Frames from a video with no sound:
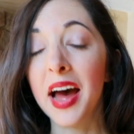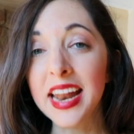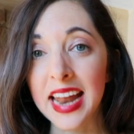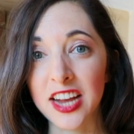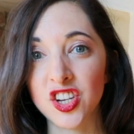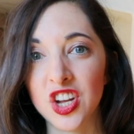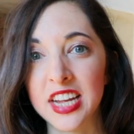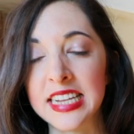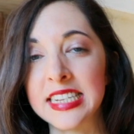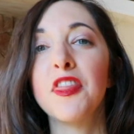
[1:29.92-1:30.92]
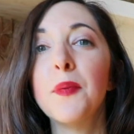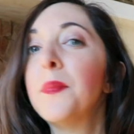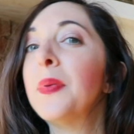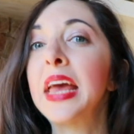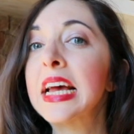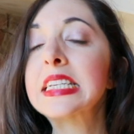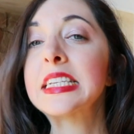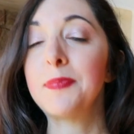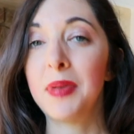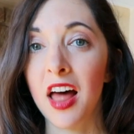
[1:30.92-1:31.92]
By Nature is the biggest
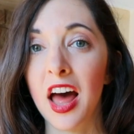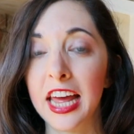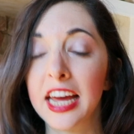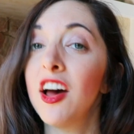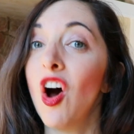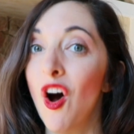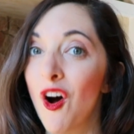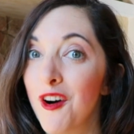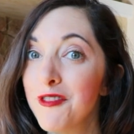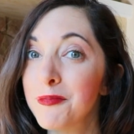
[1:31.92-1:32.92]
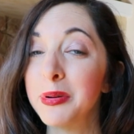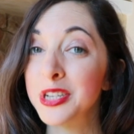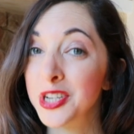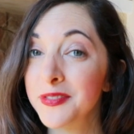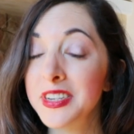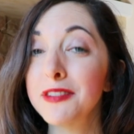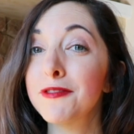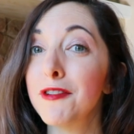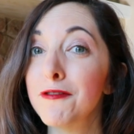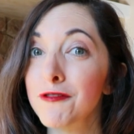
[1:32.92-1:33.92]
supplier of
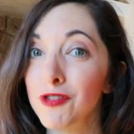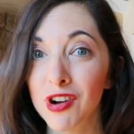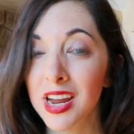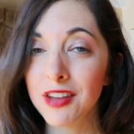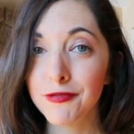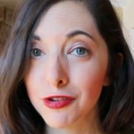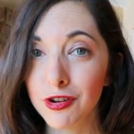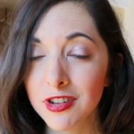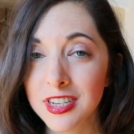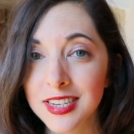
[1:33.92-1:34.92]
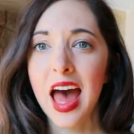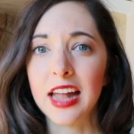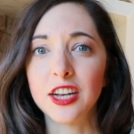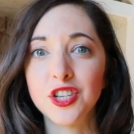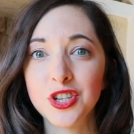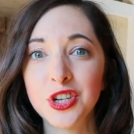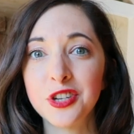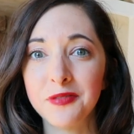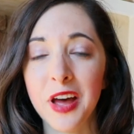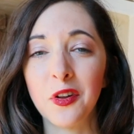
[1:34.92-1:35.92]
preservative-free fruits and
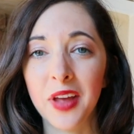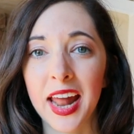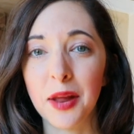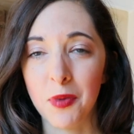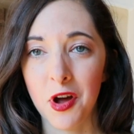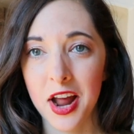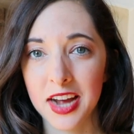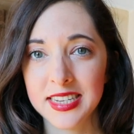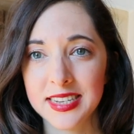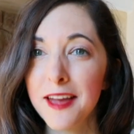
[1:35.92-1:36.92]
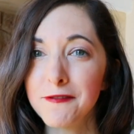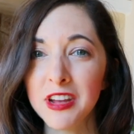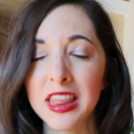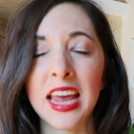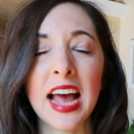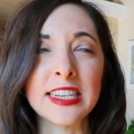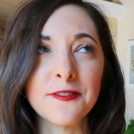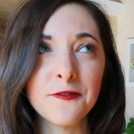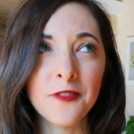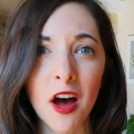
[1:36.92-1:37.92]
certified organic products. Everything as
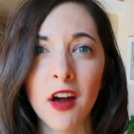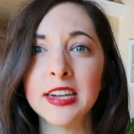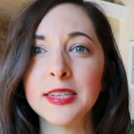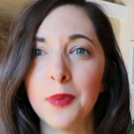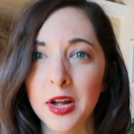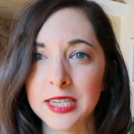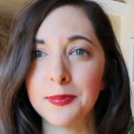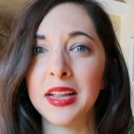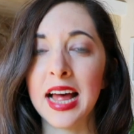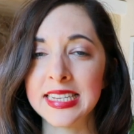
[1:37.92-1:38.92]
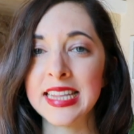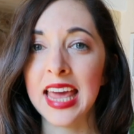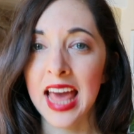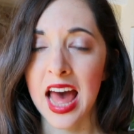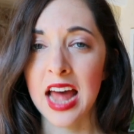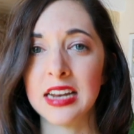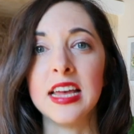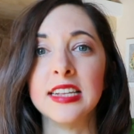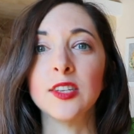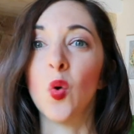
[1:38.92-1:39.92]
far as possible as they can
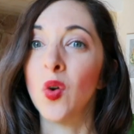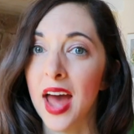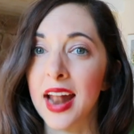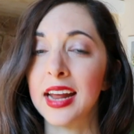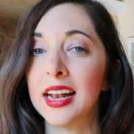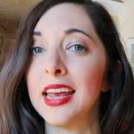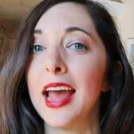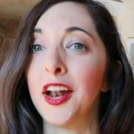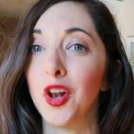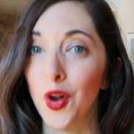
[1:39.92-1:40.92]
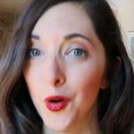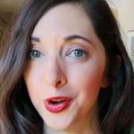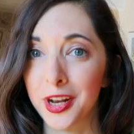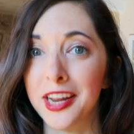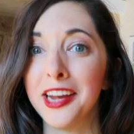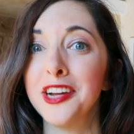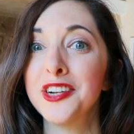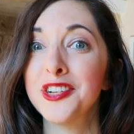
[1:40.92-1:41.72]
is organically and locally